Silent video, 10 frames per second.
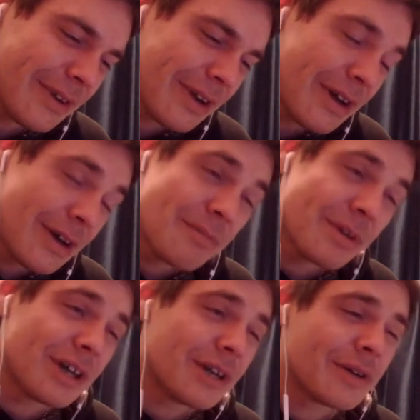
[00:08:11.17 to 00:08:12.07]
But yeah,
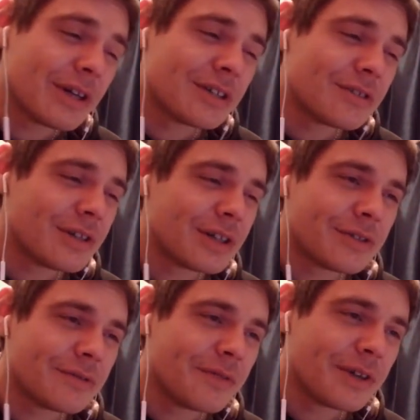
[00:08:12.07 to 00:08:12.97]
anyway, that's the reaction.
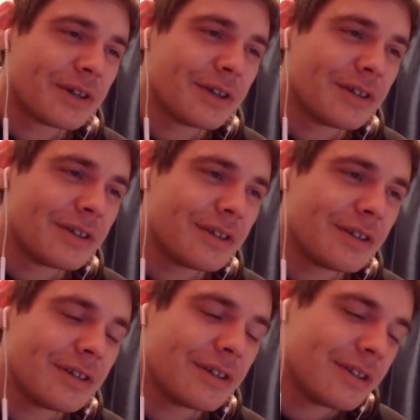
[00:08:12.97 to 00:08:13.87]
Fucking,
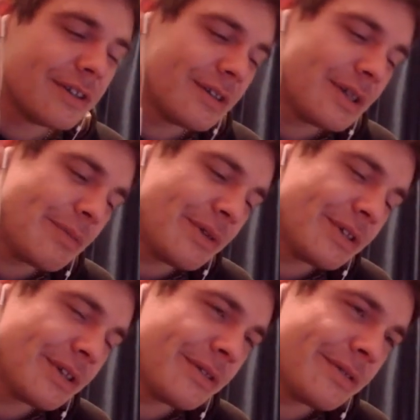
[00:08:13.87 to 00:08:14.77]
peace out.